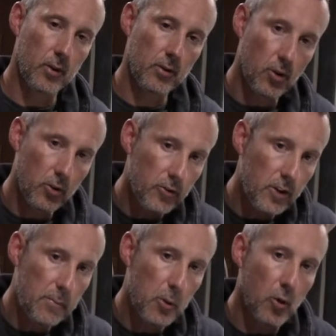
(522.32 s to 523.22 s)
it's
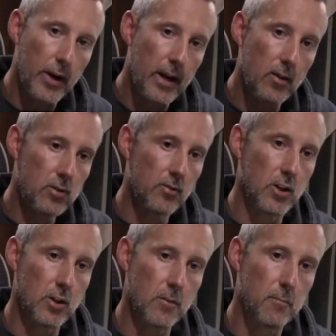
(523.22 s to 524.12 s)
constantly pouring out of
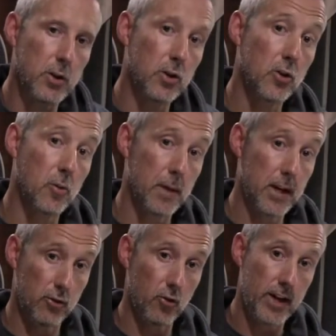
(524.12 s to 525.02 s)
you, but you're not
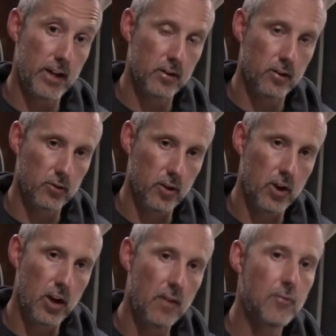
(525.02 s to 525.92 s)
being drained. So the
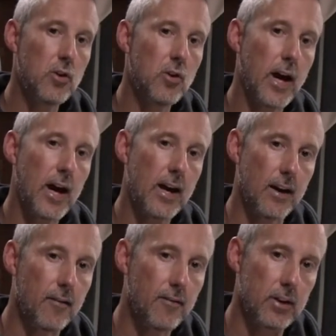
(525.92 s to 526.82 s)
love you
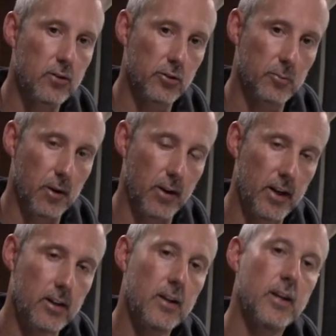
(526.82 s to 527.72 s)
have in your
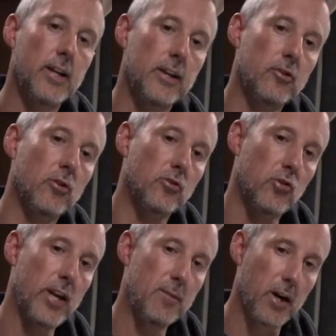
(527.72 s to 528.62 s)
spirit is not
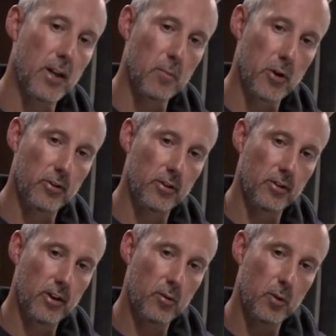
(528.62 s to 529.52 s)
drained by the process.
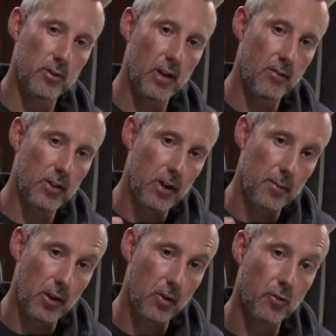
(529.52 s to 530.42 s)
In other words, love is
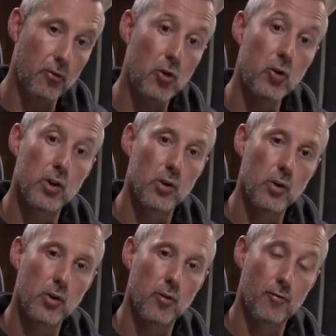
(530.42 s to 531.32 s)
coming through you,
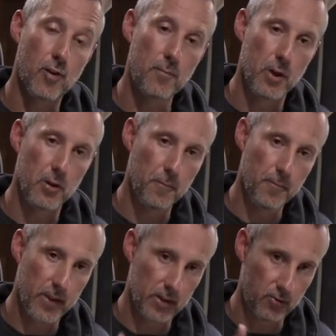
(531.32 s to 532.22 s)
not from you.
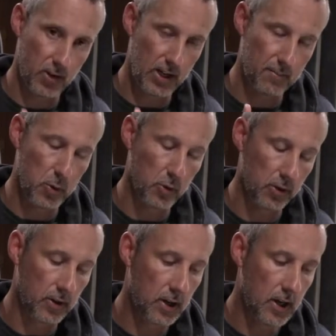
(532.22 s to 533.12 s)
That's really important.